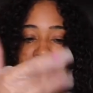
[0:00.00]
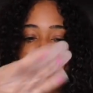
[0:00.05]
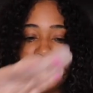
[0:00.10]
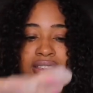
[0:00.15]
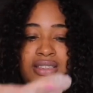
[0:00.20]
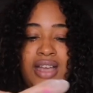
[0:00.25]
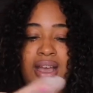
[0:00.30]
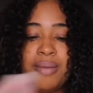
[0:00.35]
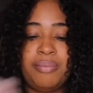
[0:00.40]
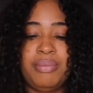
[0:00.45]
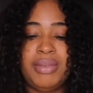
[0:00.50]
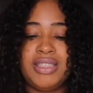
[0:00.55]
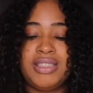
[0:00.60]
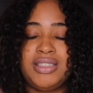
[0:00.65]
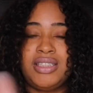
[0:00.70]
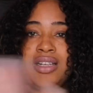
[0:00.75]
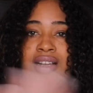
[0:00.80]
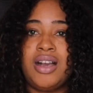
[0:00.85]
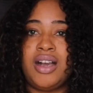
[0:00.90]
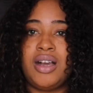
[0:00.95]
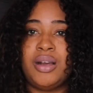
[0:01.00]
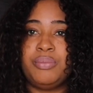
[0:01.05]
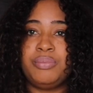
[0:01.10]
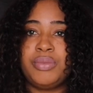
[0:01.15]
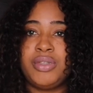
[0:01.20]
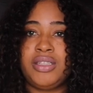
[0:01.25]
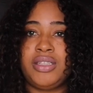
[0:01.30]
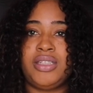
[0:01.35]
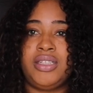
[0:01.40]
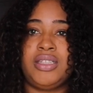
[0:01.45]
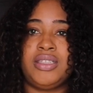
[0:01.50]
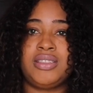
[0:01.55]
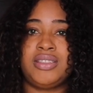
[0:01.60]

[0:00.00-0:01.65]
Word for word: it's not messing up the